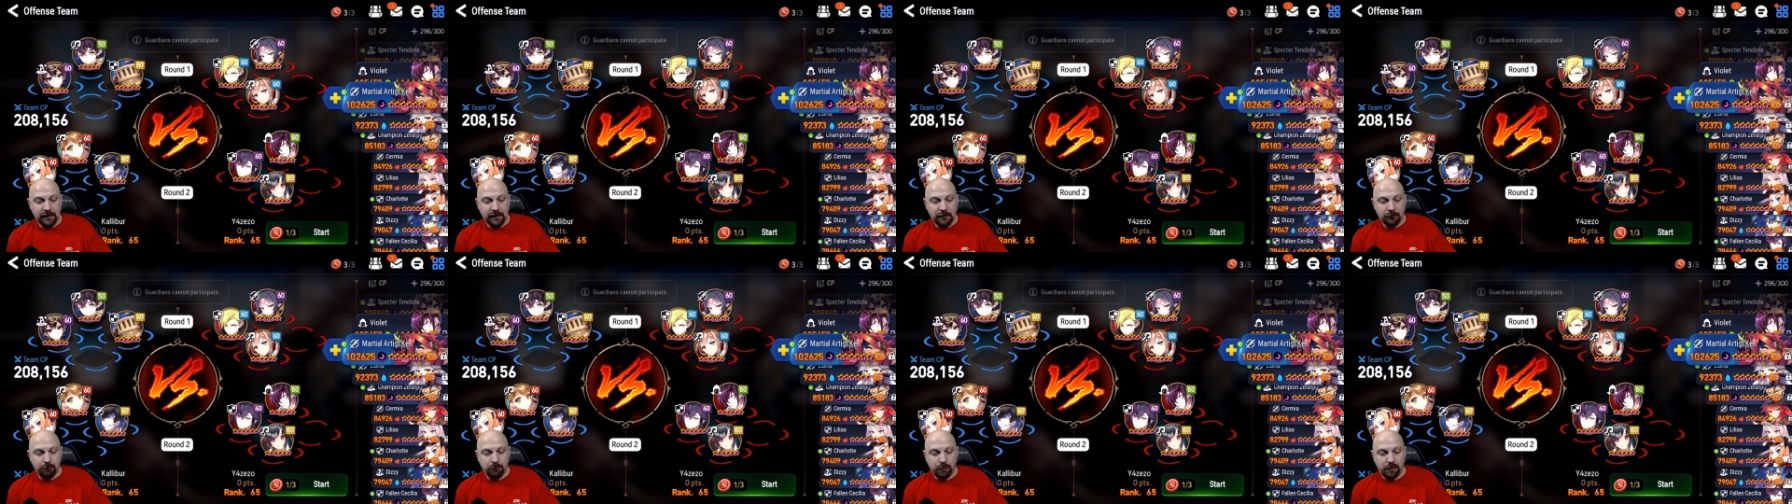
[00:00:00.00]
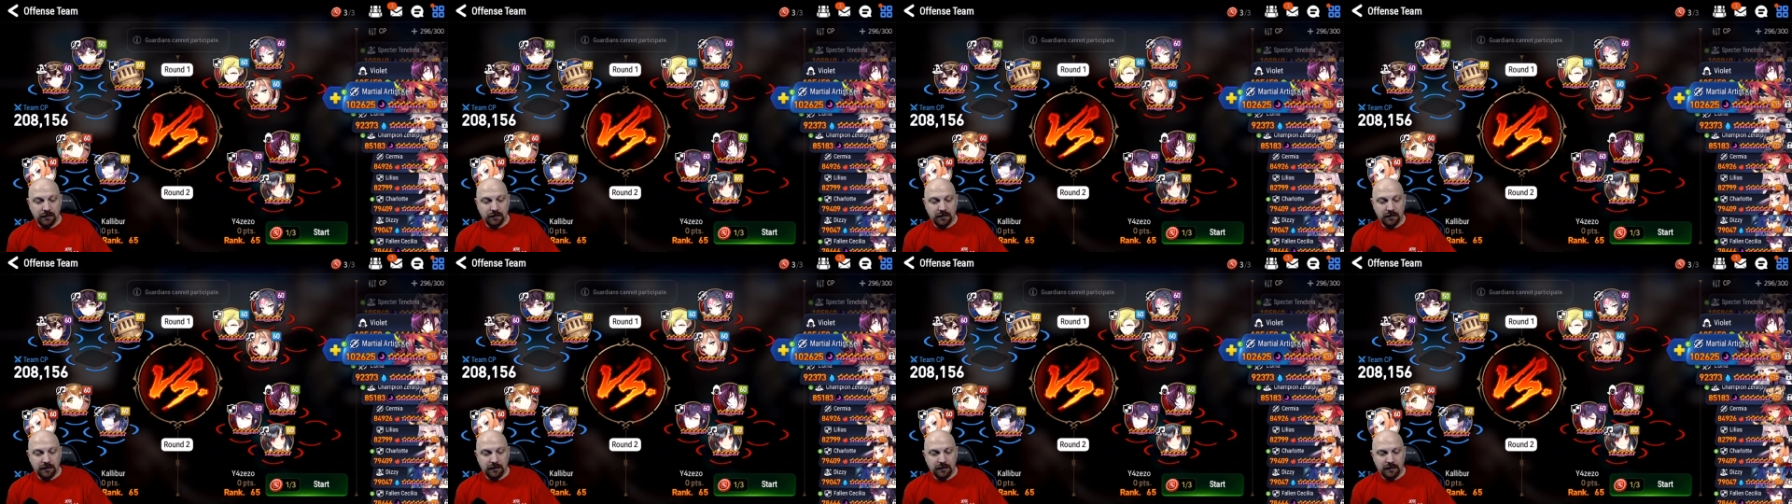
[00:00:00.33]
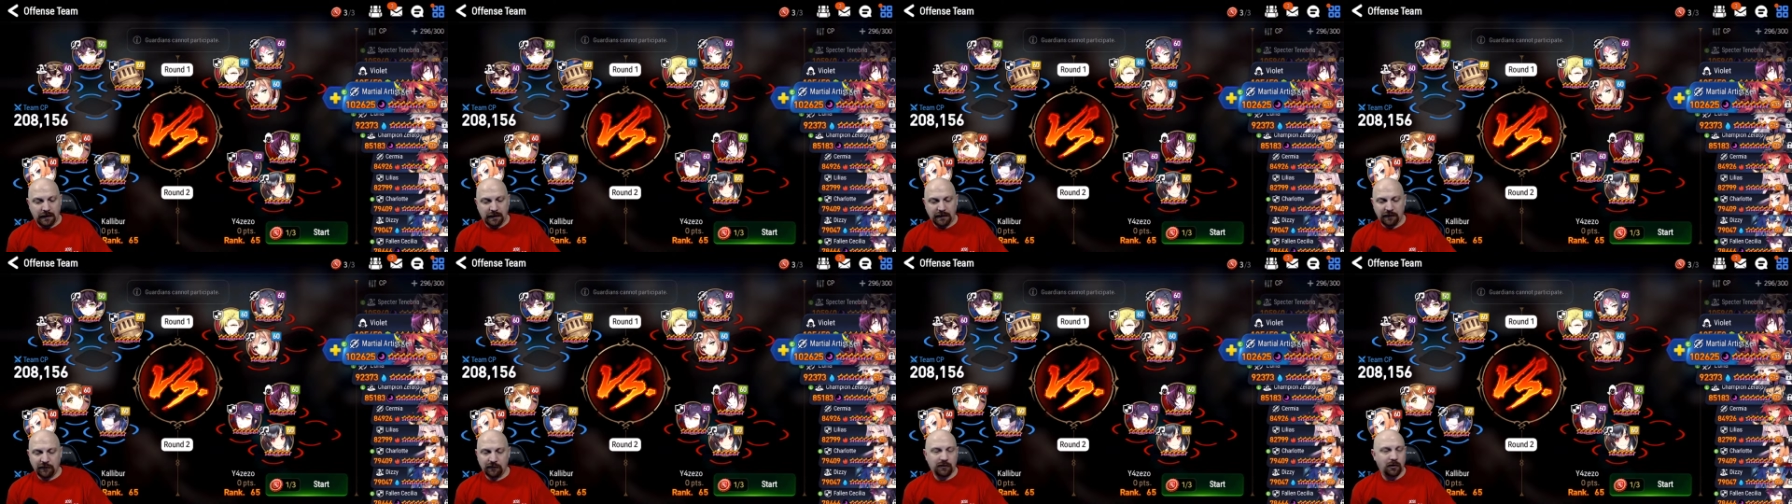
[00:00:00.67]
But I
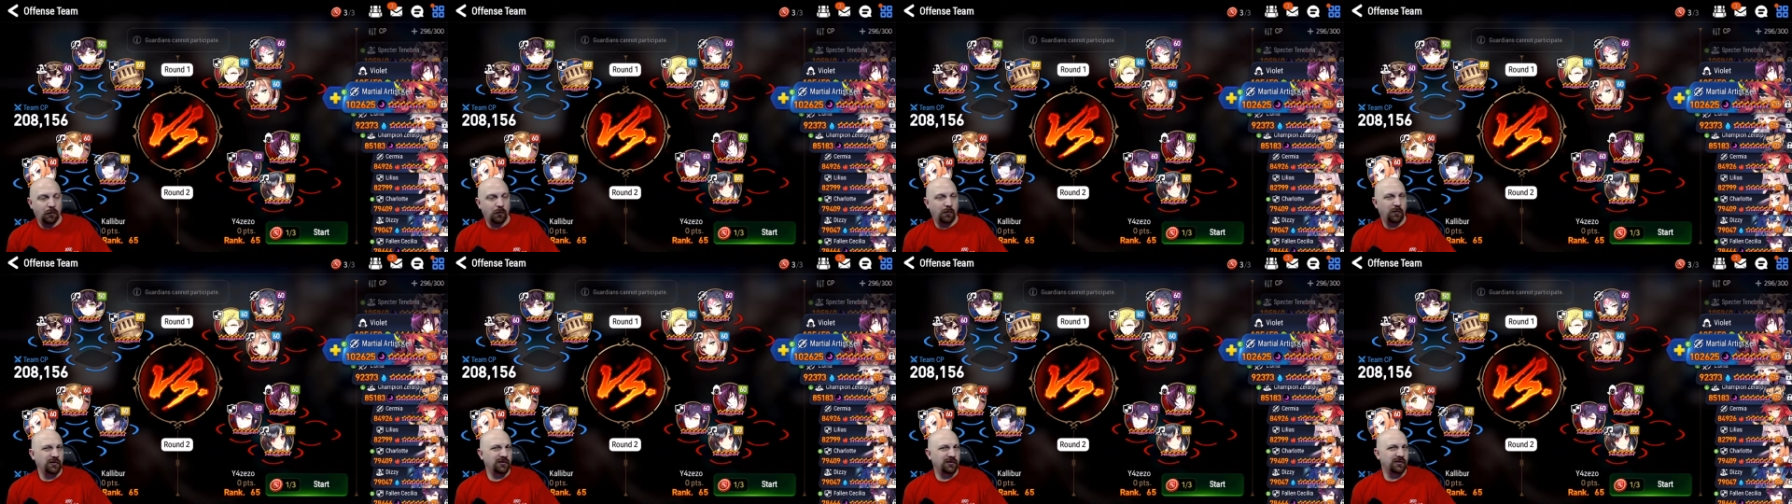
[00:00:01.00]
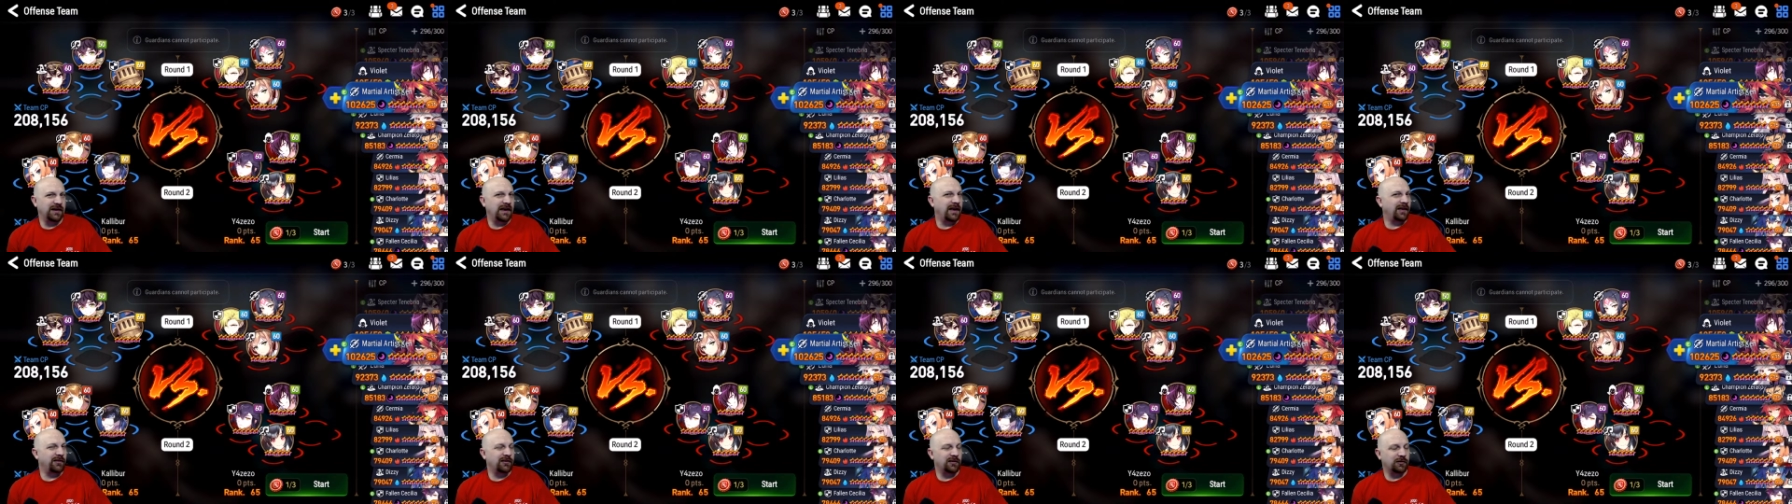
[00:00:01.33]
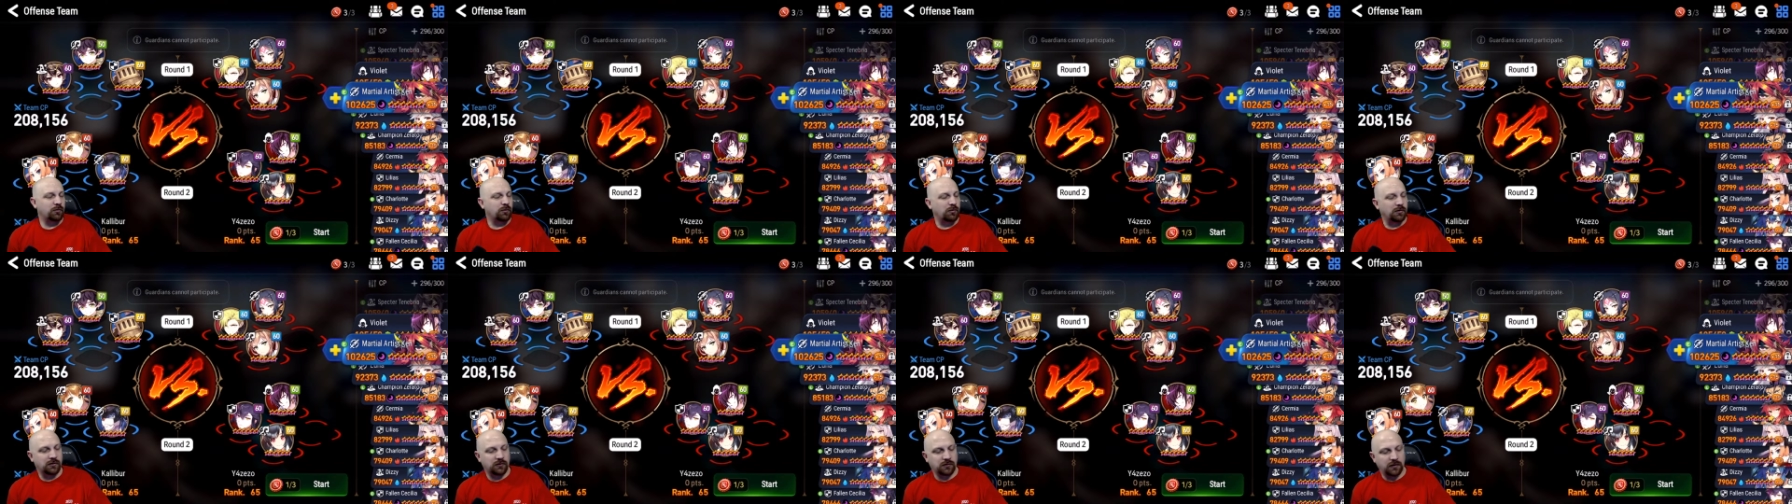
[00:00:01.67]
don't know. We'll see how this
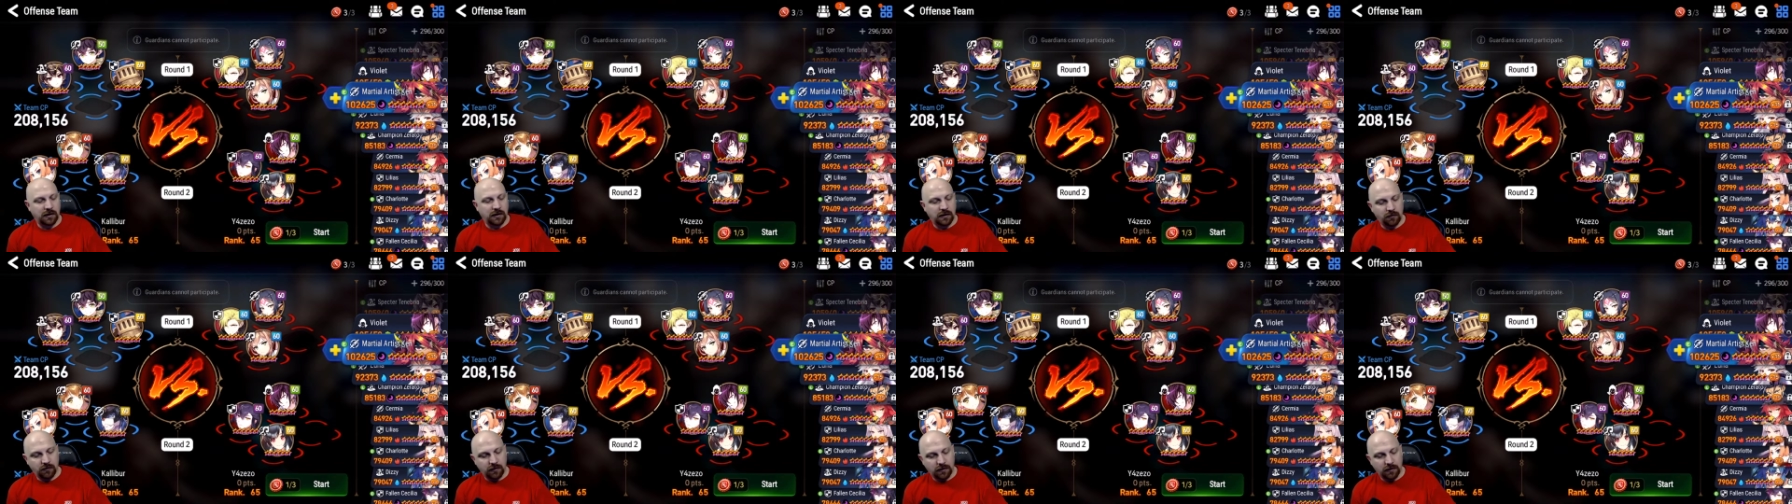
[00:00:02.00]
works out.